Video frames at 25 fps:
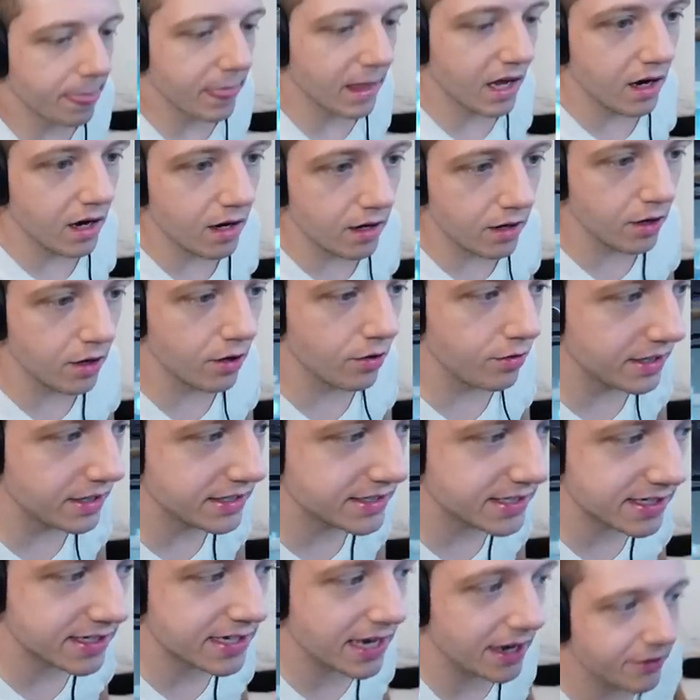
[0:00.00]
Uh-oh. Is
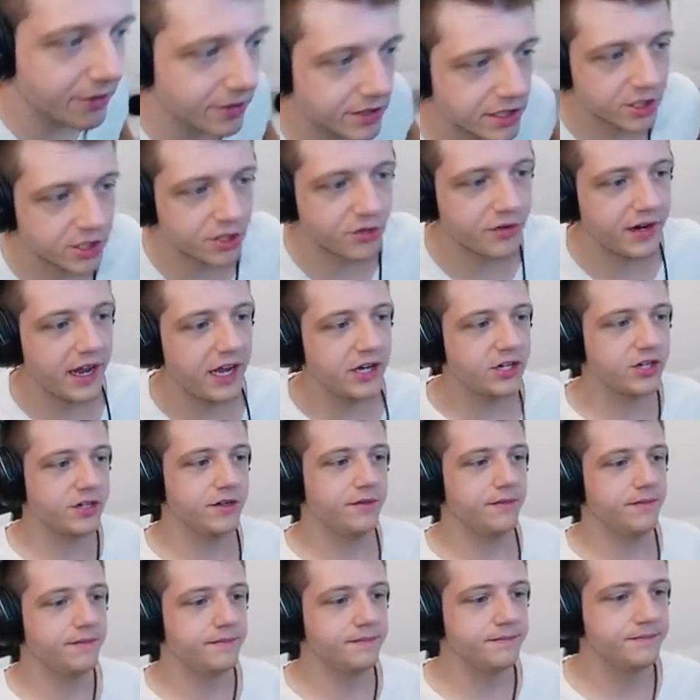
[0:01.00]
this character creation?
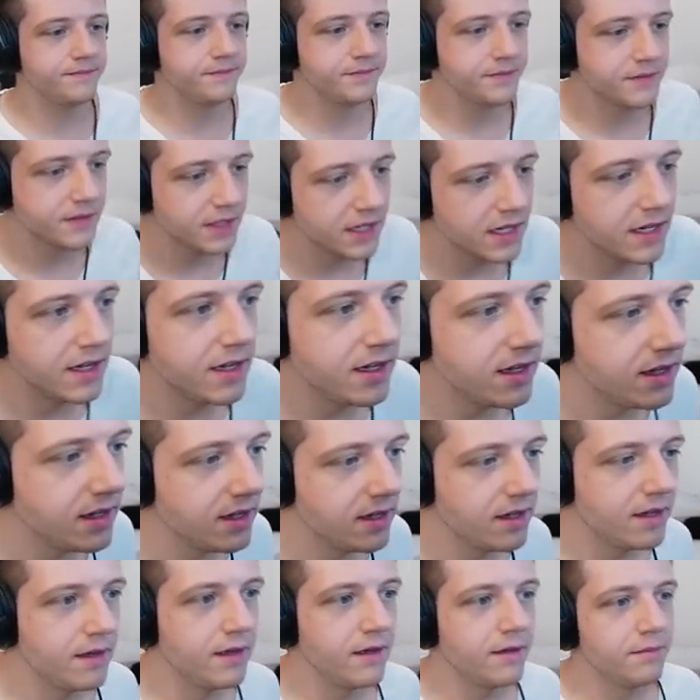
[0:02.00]

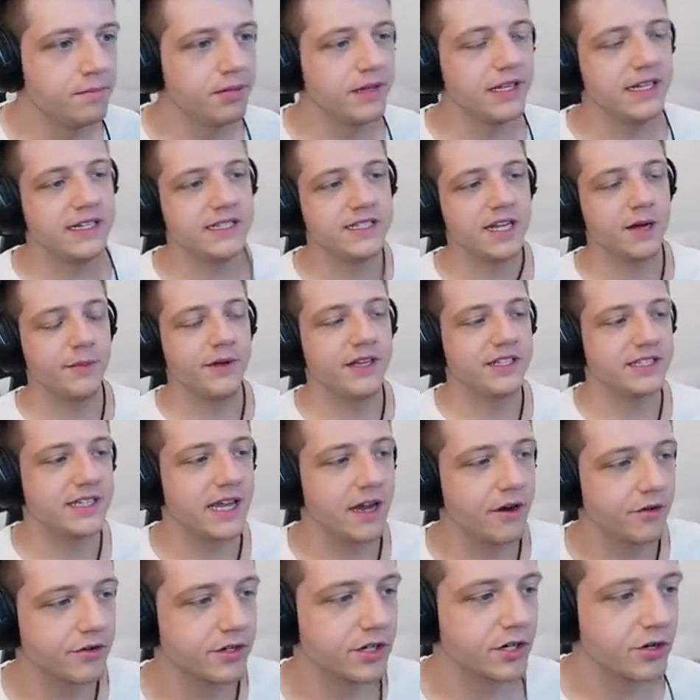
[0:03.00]
Please tell me it's
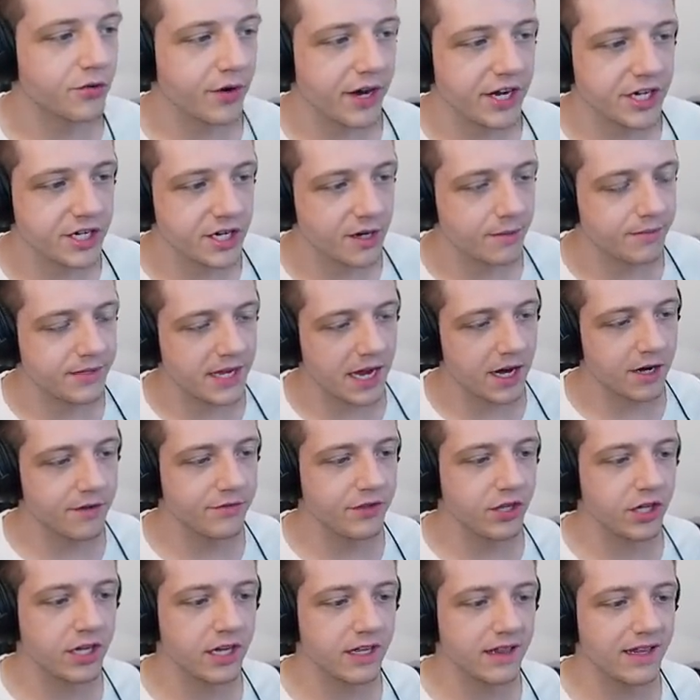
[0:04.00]
character creation. I'm tired of
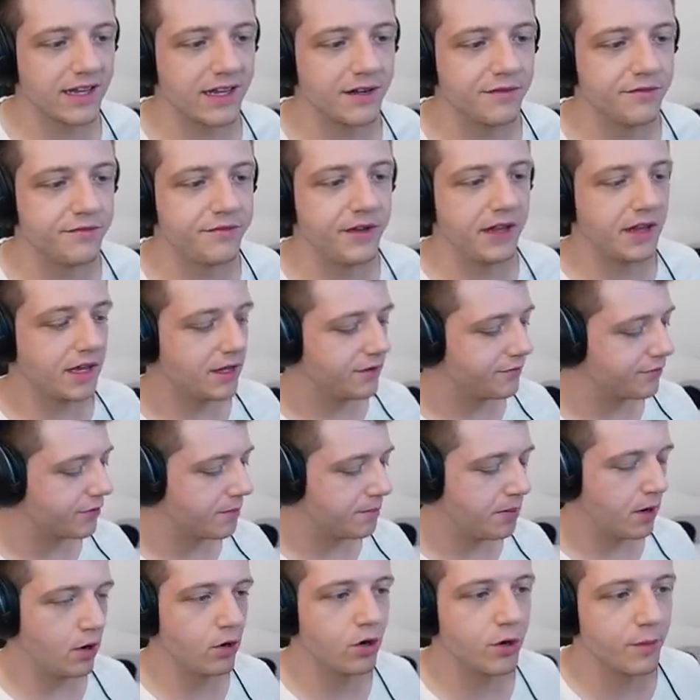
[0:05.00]
looking like a villain from
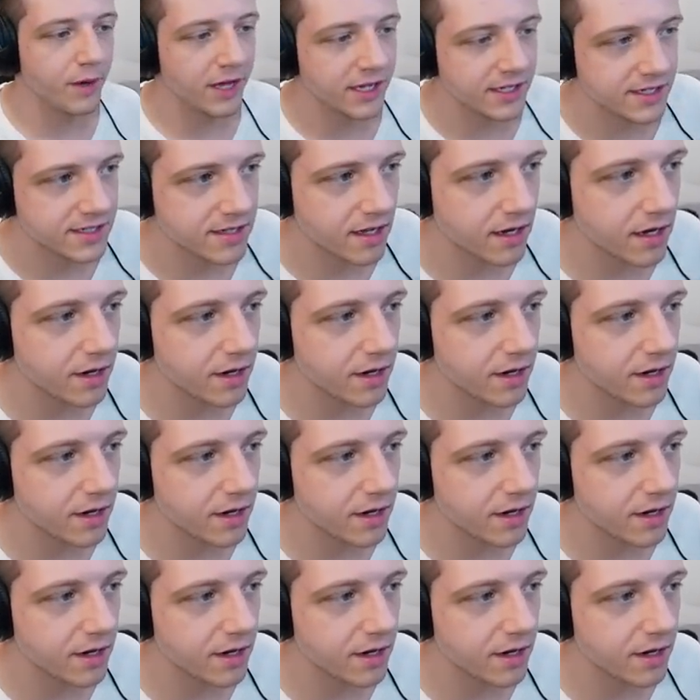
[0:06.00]
Pokemon Sun and